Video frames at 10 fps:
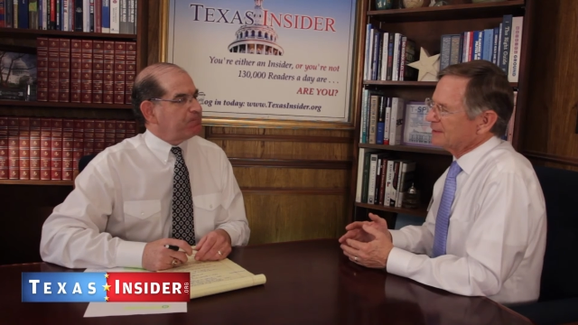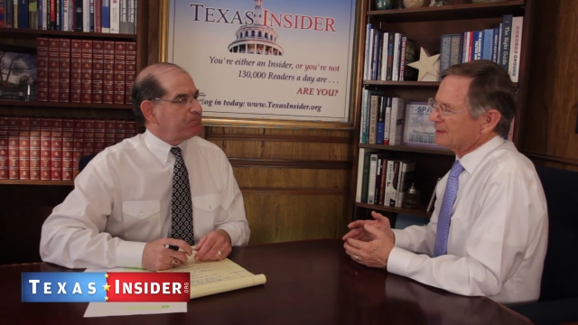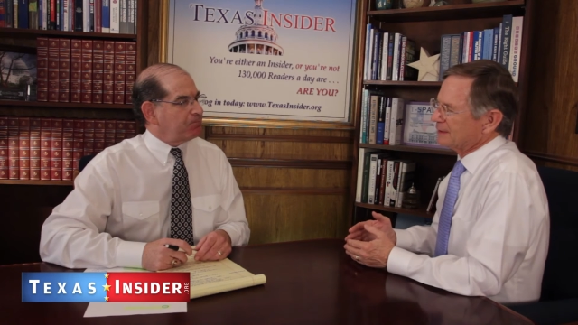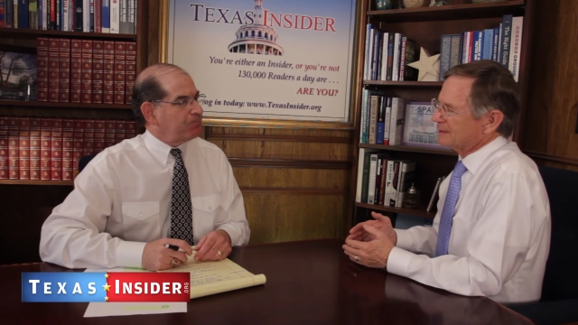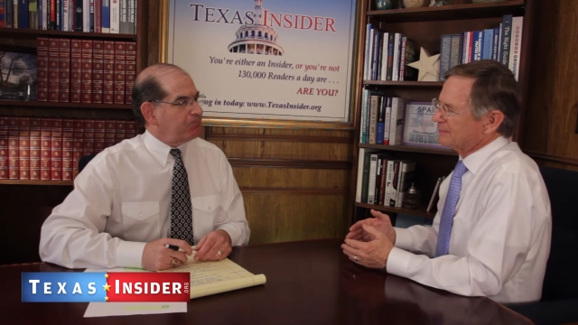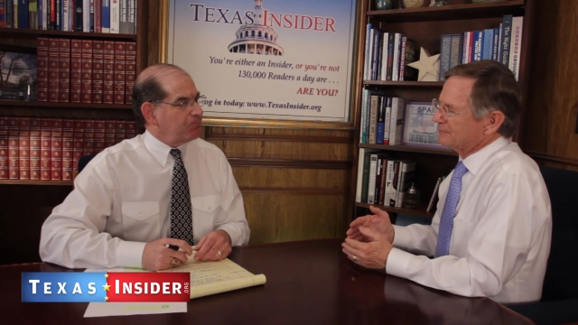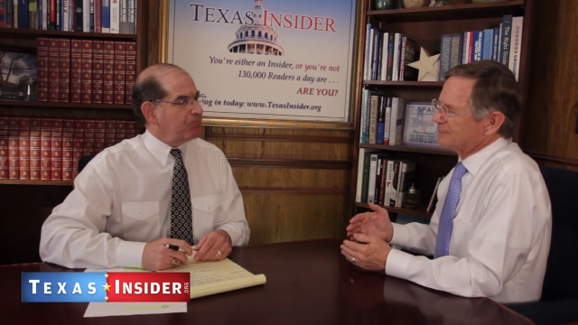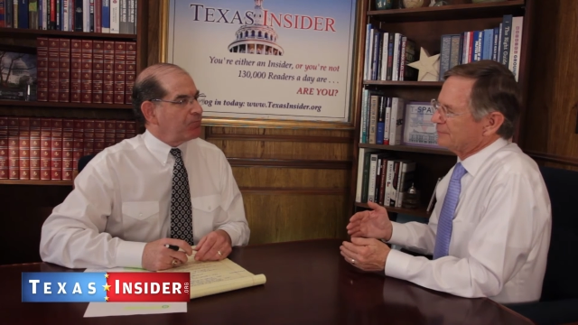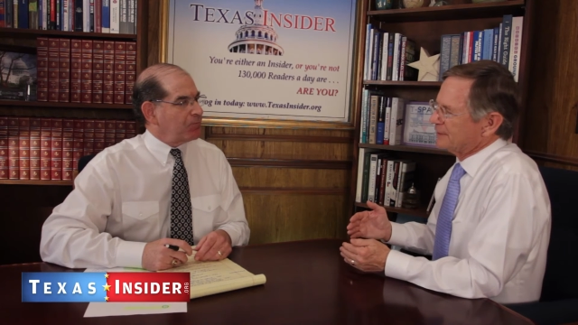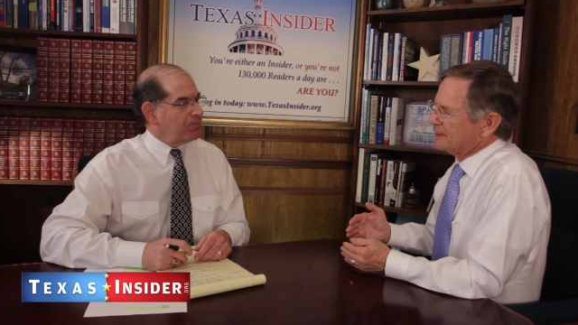Speaker 1: Uh,
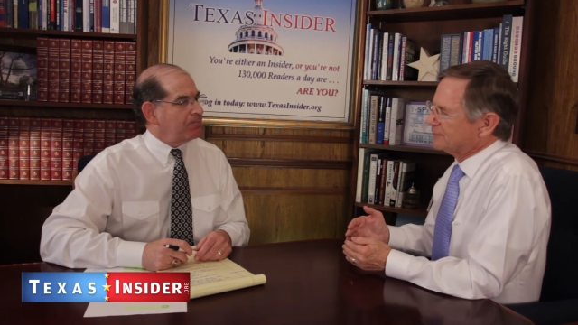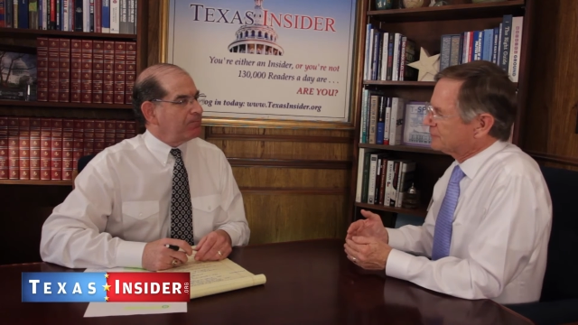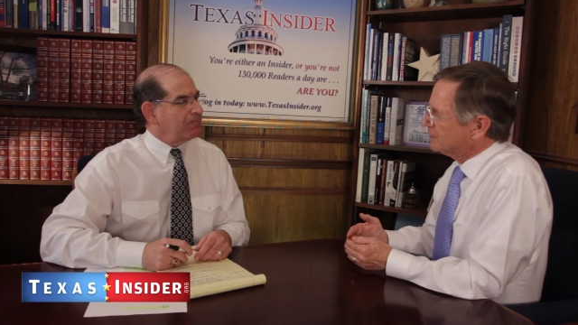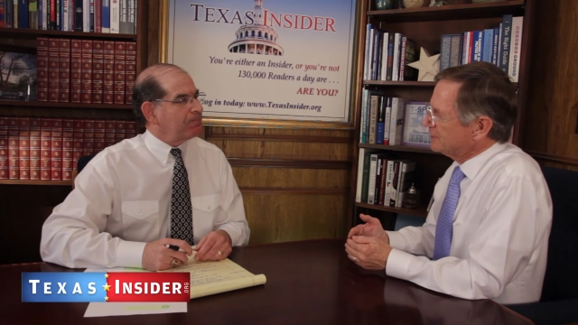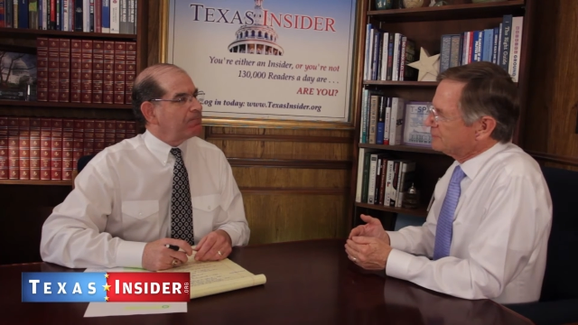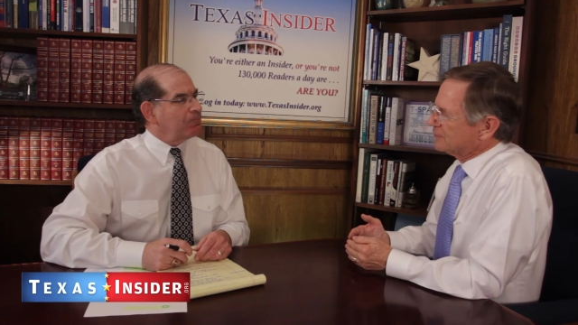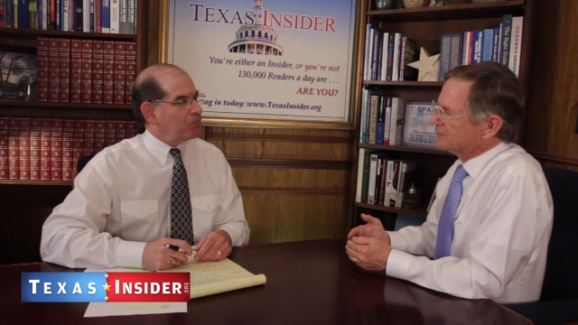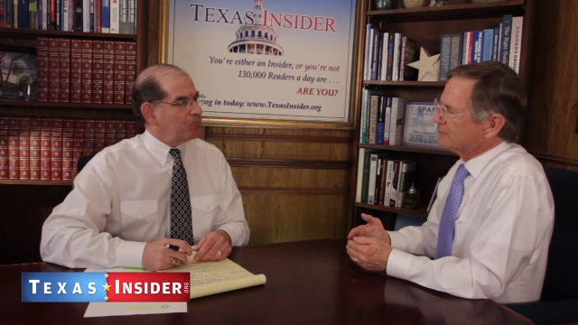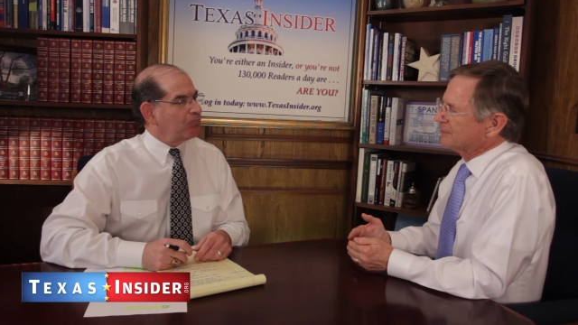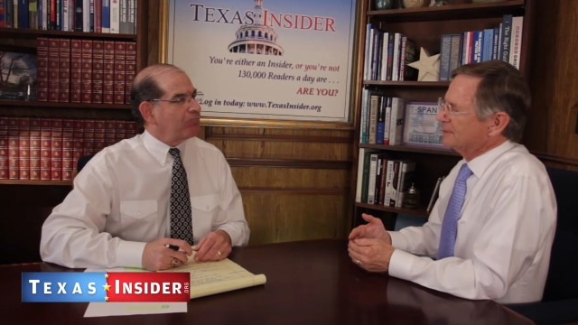the Attorney
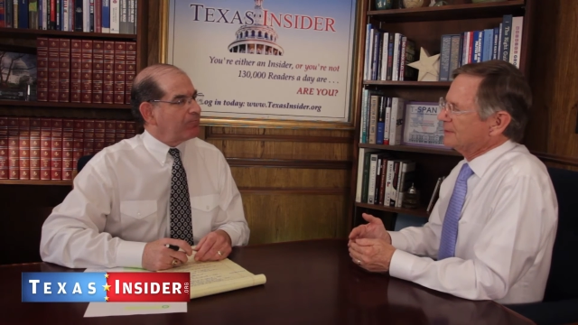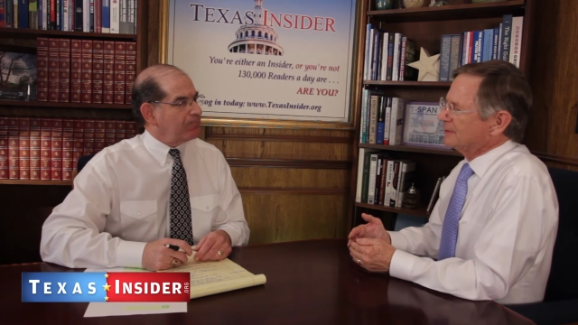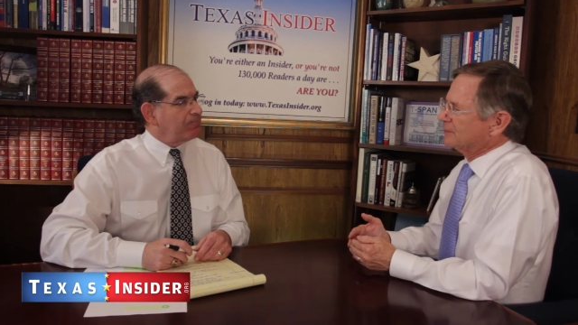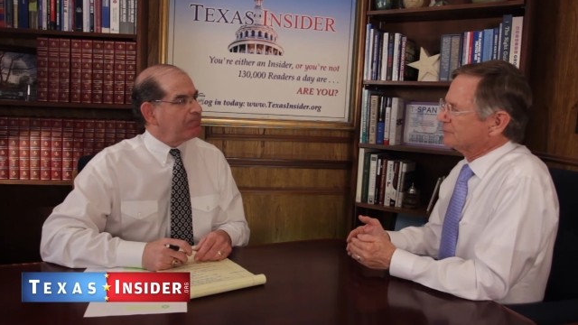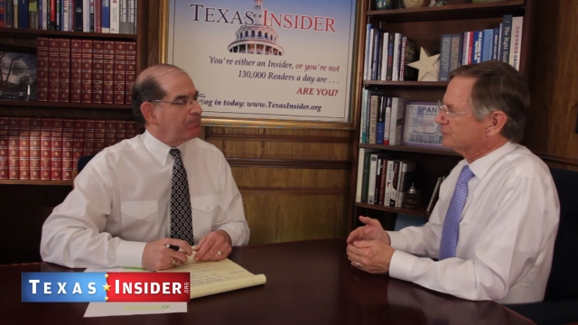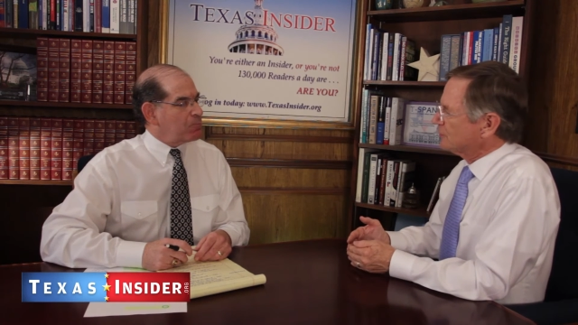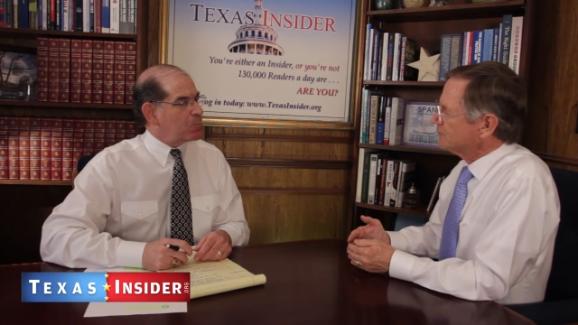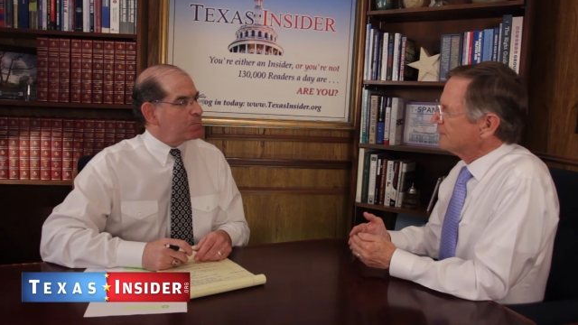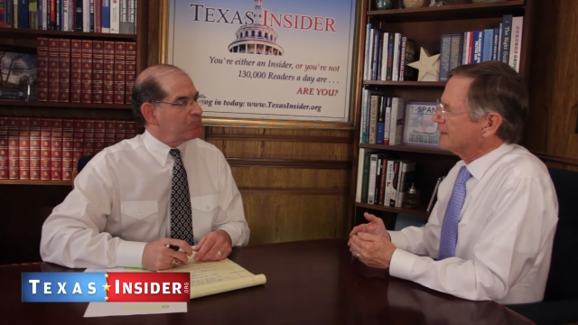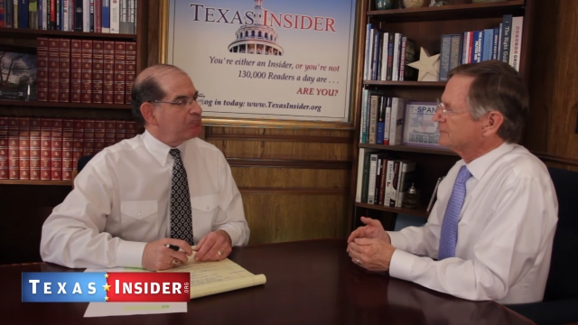General
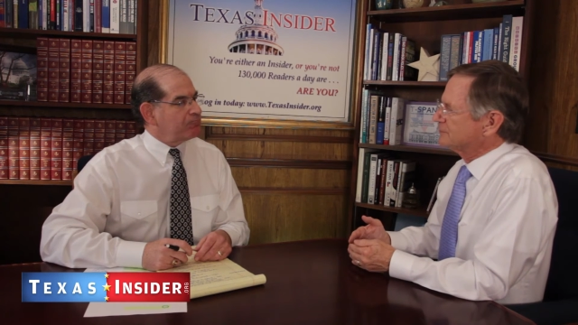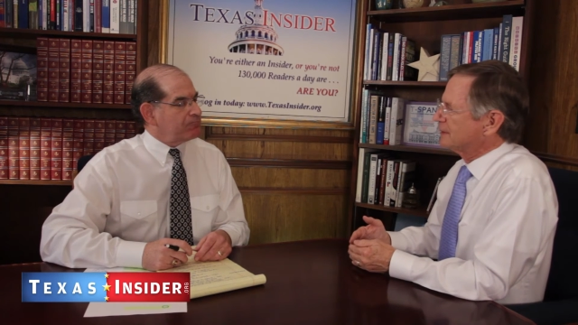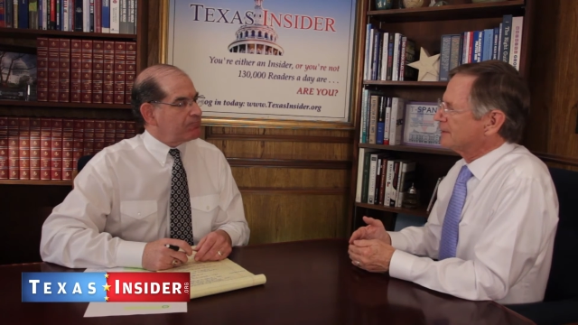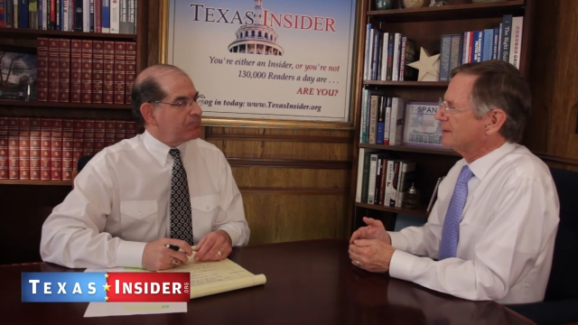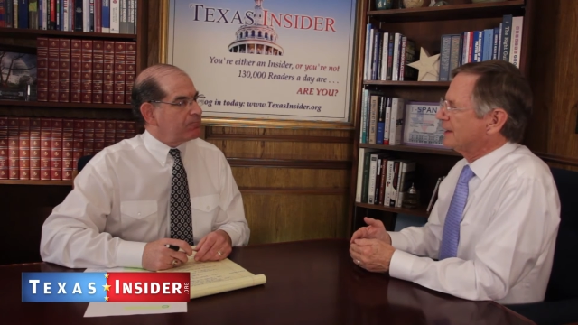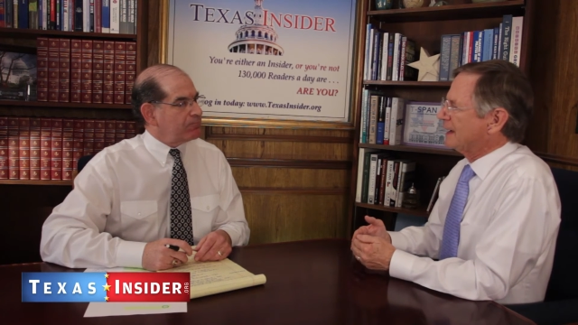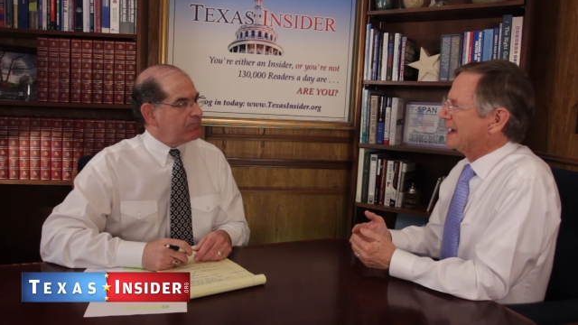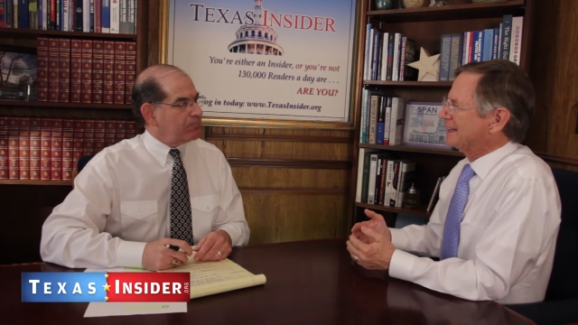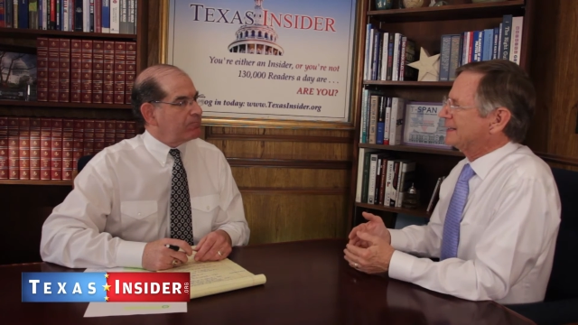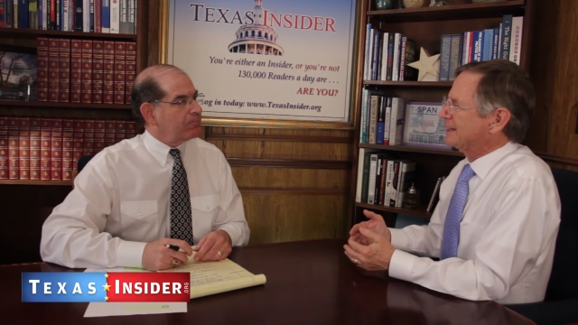herself had said,
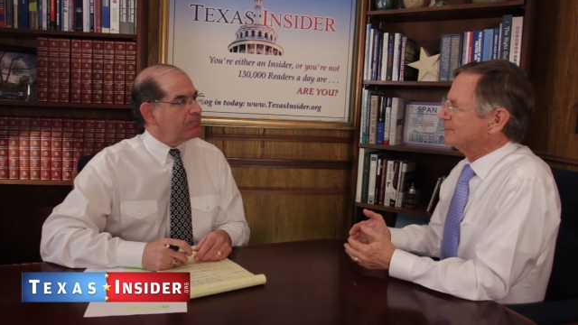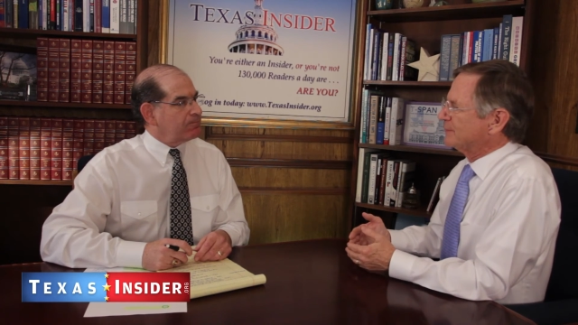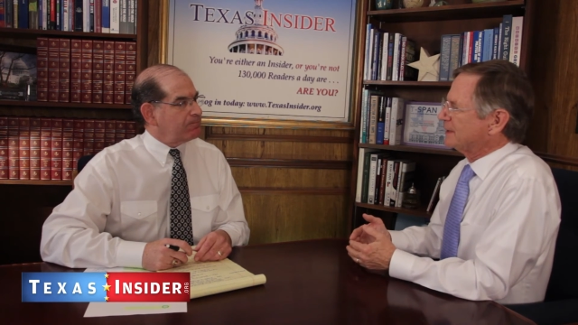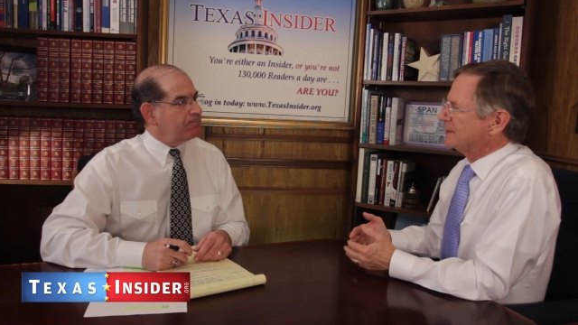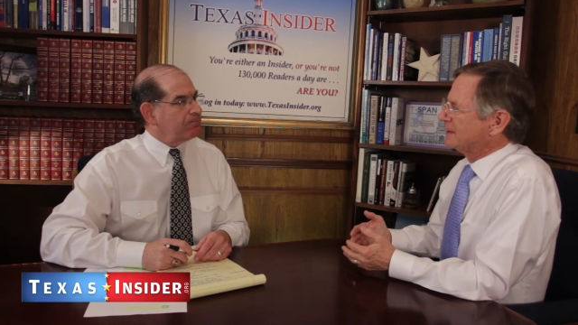I can't make